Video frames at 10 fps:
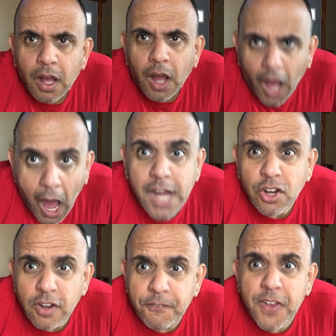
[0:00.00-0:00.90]

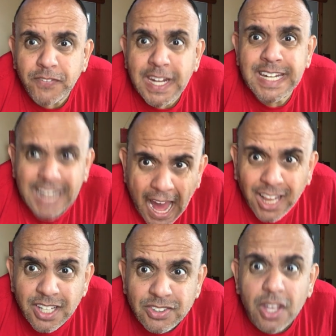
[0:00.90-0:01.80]

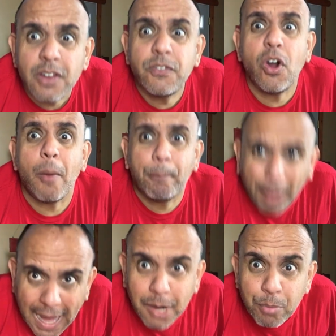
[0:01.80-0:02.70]
$150 for a
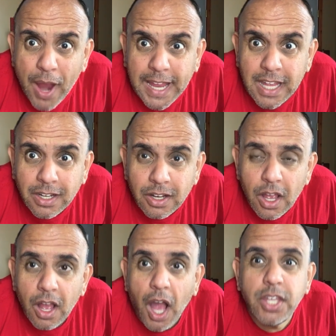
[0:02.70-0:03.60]
bottom bracket?
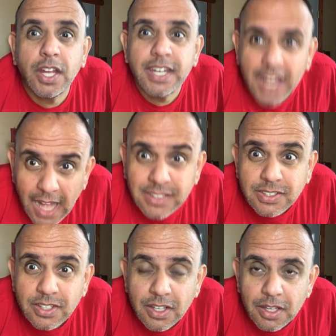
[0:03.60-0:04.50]
Are you nuts?